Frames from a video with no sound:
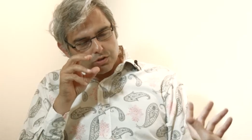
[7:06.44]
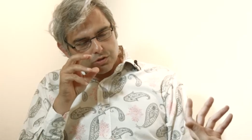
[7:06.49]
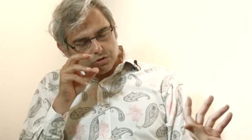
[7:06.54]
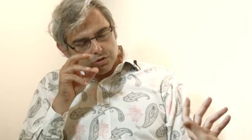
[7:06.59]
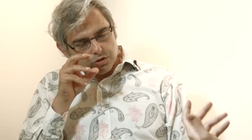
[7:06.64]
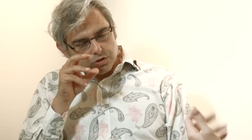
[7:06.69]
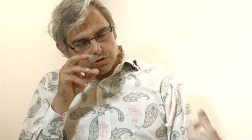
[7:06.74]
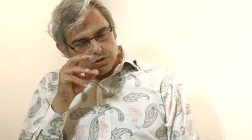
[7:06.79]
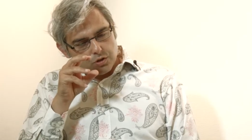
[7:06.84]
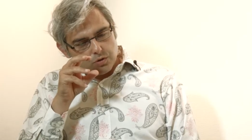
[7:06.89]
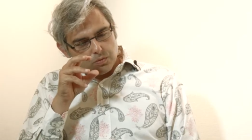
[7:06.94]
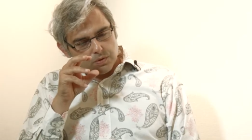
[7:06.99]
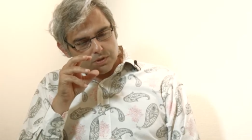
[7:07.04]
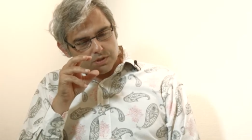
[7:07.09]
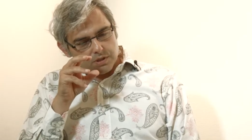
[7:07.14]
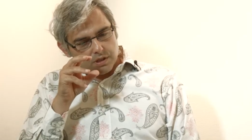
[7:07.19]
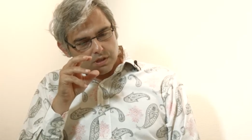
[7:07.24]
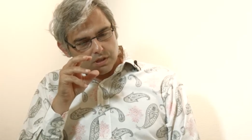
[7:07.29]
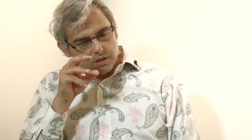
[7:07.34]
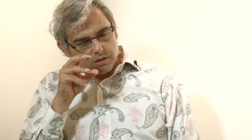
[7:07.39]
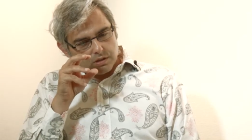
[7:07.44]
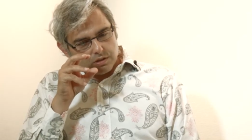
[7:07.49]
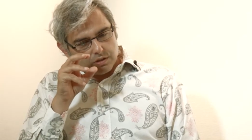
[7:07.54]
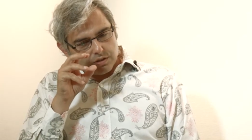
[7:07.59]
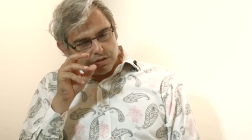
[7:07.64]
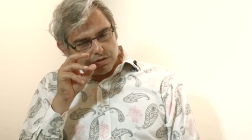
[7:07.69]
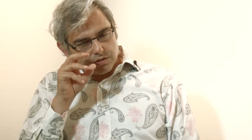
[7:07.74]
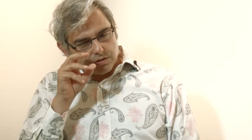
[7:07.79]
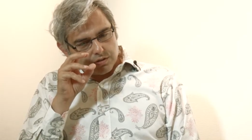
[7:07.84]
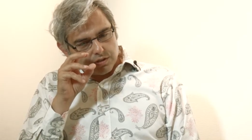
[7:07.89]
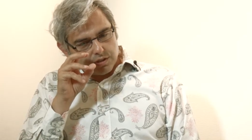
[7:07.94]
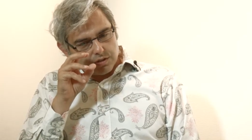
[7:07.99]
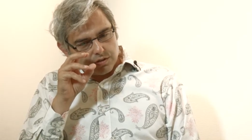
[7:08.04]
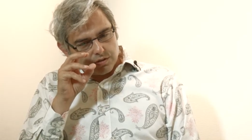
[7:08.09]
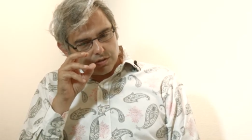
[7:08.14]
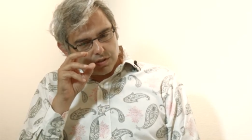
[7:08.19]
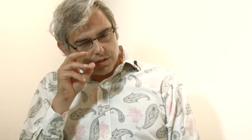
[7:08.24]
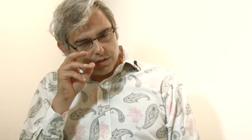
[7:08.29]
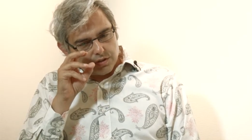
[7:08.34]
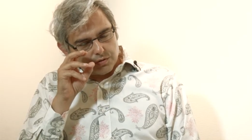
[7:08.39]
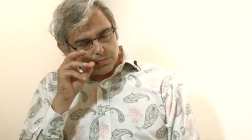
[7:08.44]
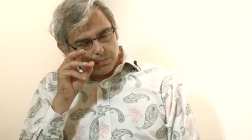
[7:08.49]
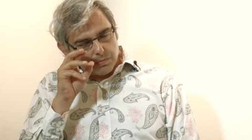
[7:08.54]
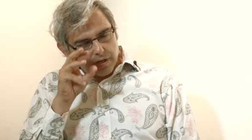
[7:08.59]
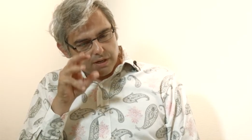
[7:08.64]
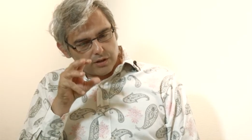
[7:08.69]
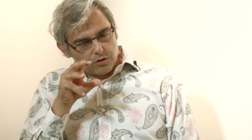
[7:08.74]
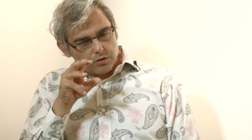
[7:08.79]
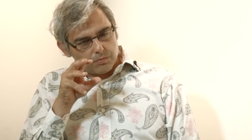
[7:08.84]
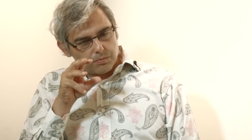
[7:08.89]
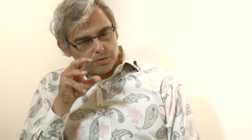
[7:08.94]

So you were taking these micro